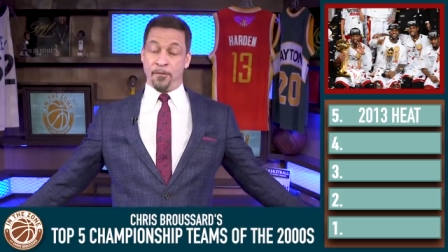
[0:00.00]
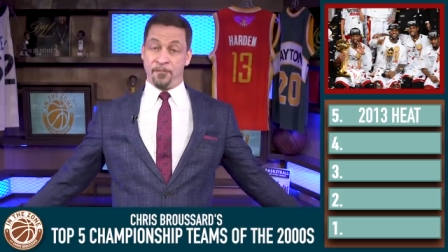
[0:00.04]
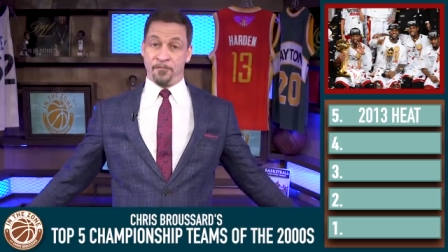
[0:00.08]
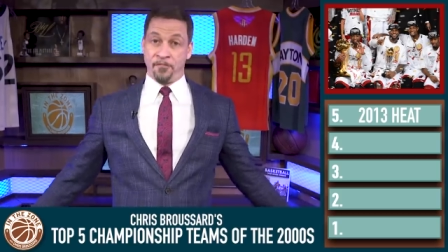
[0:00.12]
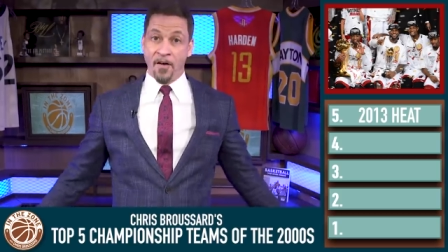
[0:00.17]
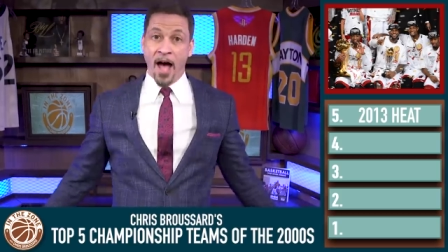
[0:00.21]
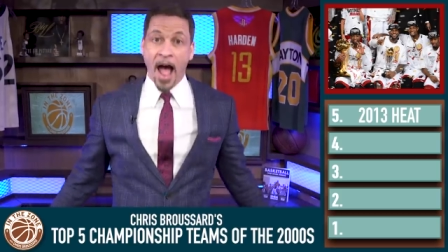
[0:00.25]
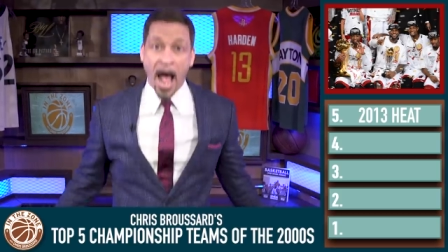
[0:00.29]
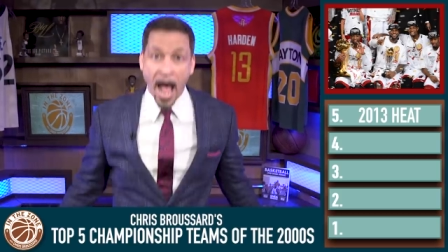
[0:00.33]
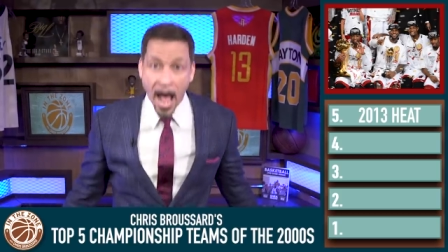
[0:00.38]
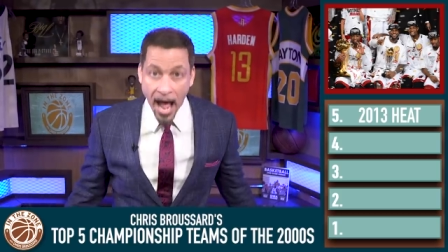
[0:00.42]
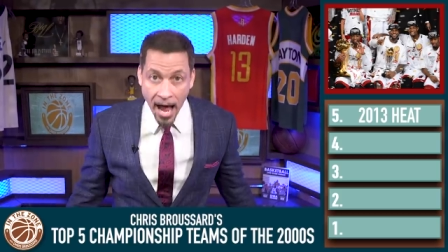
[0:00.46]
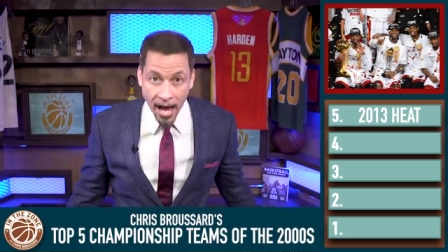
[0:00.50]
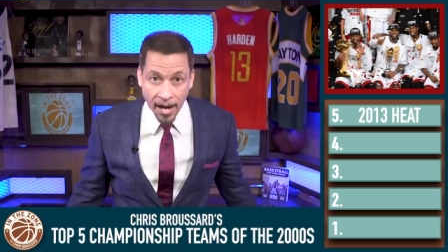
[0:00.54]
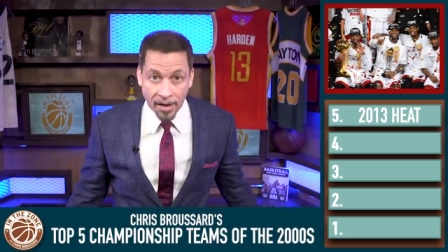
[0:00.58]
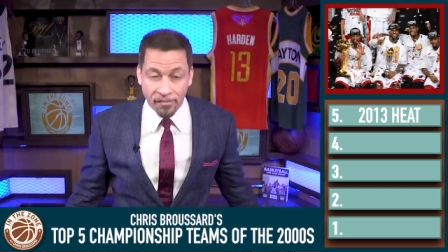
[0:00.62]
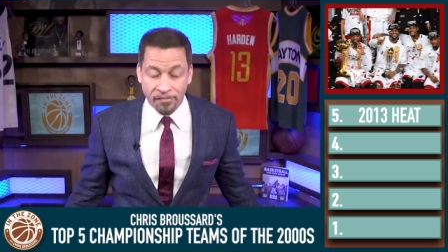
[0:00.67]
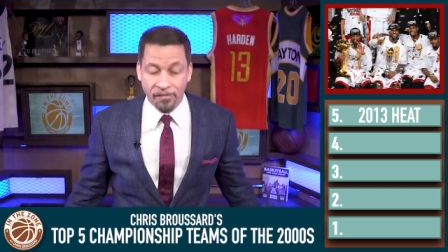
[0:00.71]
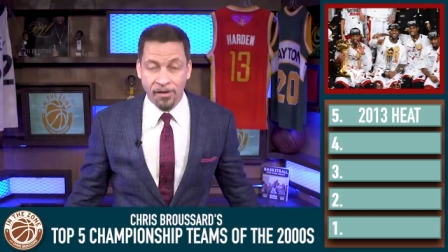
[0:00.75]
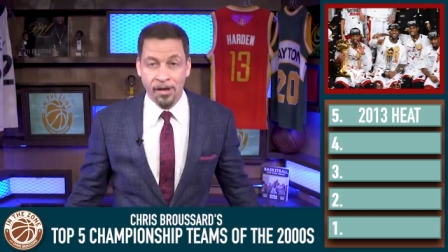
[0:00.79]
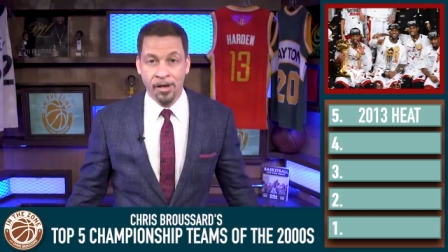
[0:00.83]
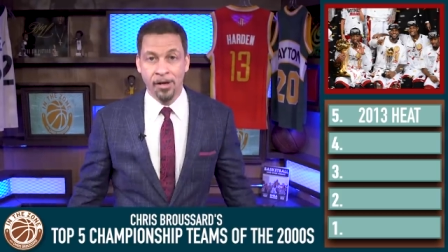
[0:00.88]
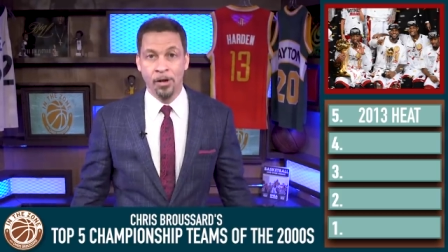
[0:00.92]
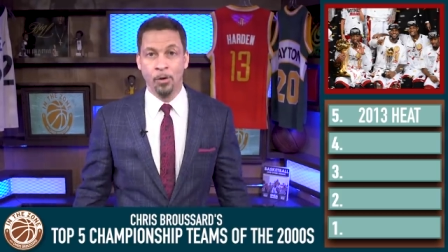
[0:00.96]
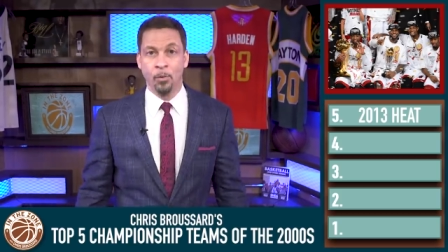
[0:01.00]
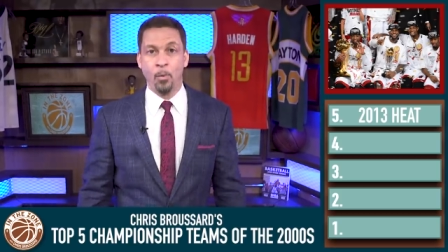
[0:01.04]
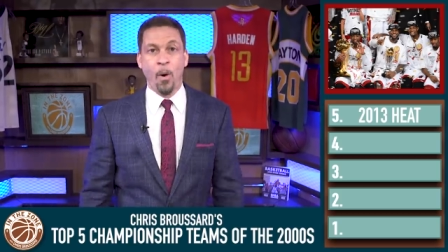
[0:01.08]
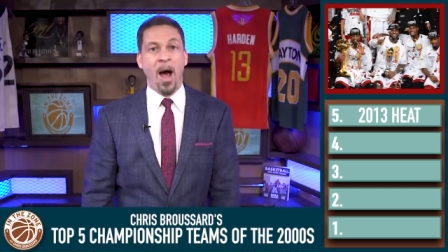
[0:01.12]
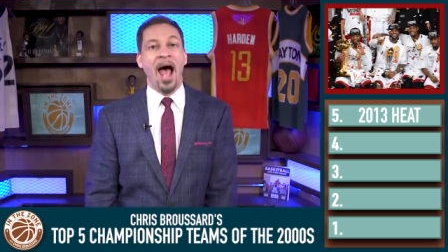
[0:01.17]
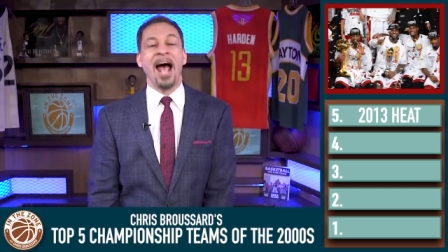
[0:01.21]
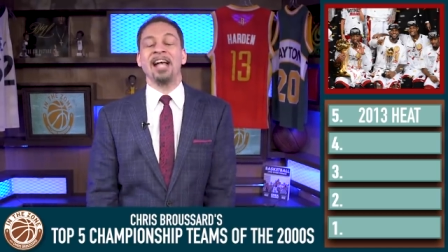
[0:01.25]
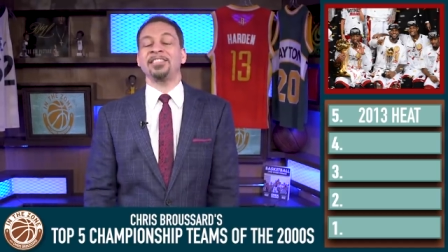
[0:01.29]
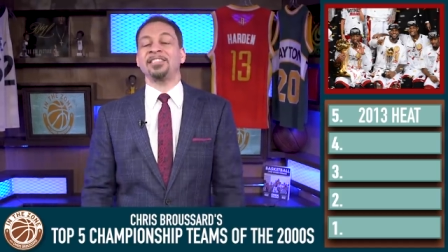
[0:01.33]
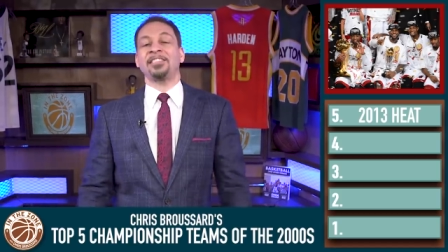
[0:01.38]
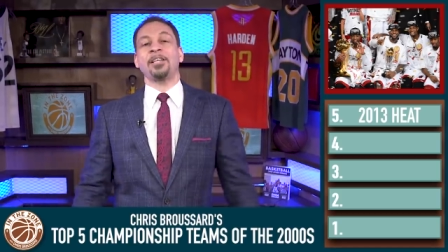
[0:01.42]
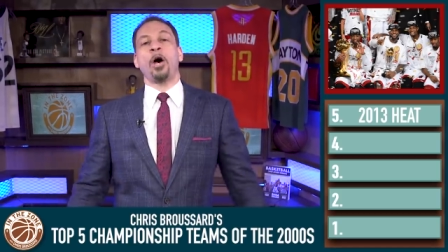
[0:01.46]
five,
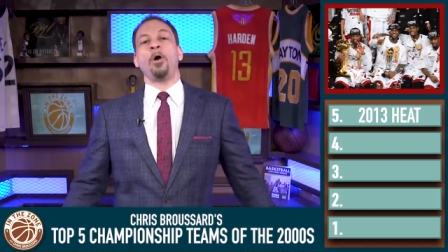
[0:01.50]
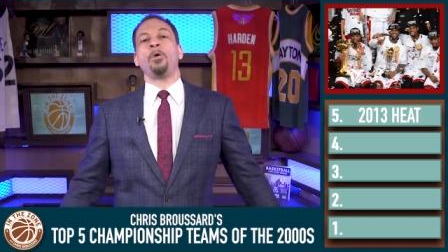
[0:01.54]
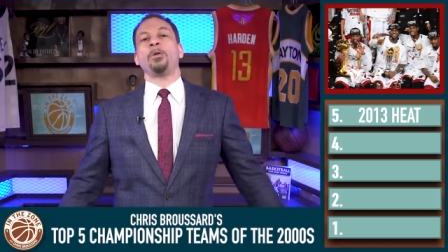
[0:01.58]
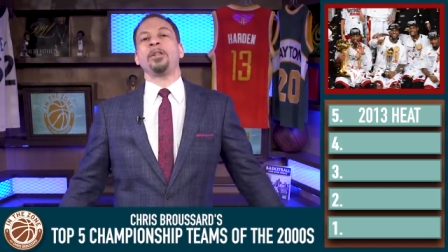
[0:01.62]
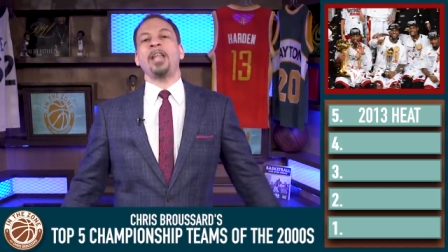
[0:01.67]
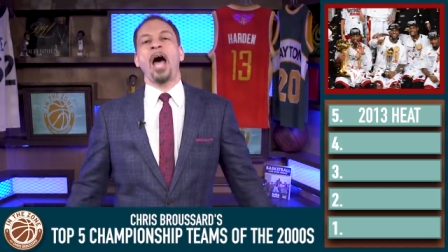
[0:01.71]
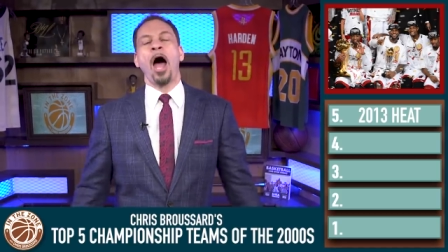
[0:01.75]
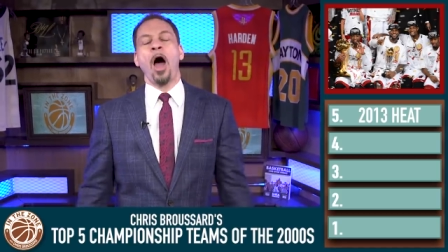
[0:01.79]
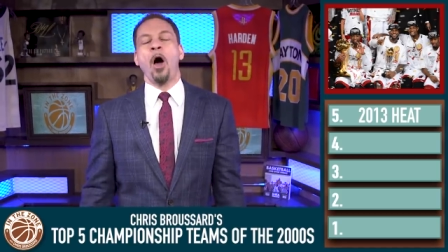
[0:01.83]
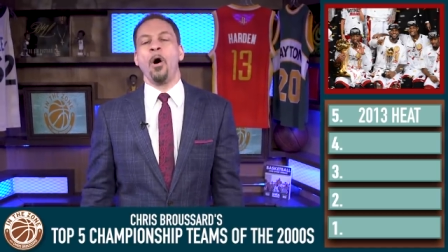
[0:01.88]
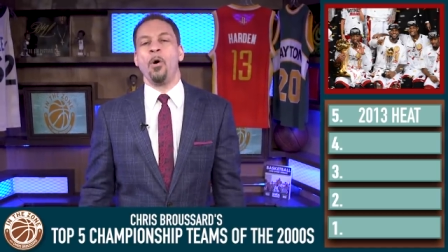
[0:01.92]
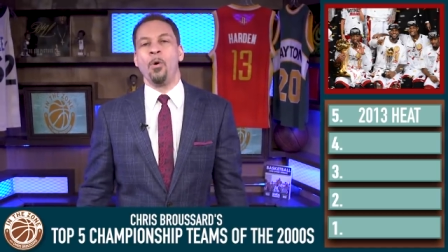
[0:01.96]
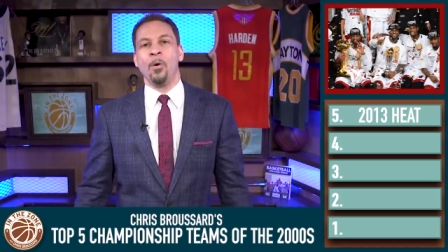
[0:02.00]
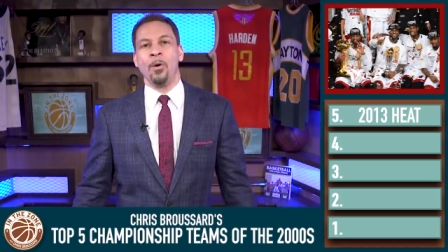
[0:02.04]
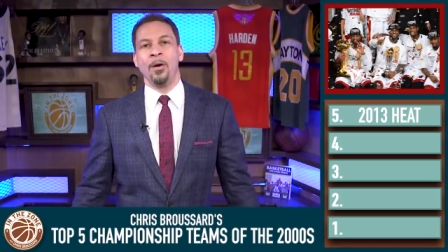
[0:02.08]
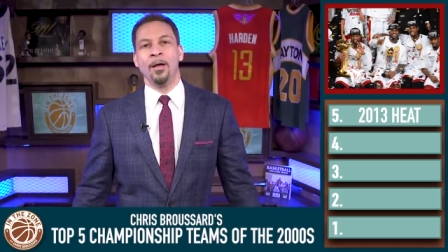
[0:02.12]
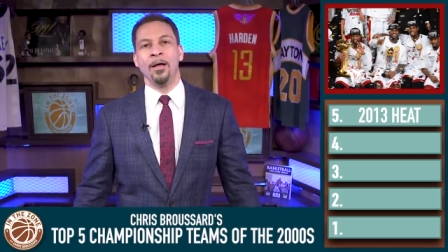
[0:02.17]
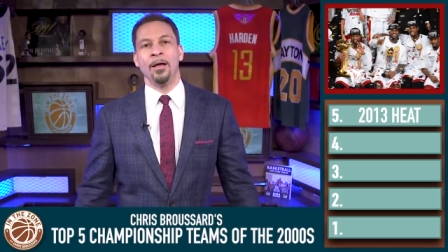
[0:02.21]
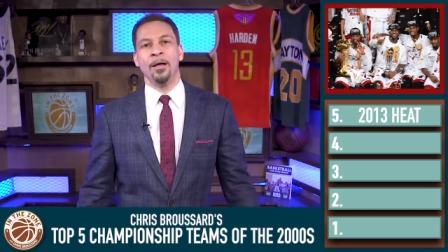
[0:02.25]
why so low?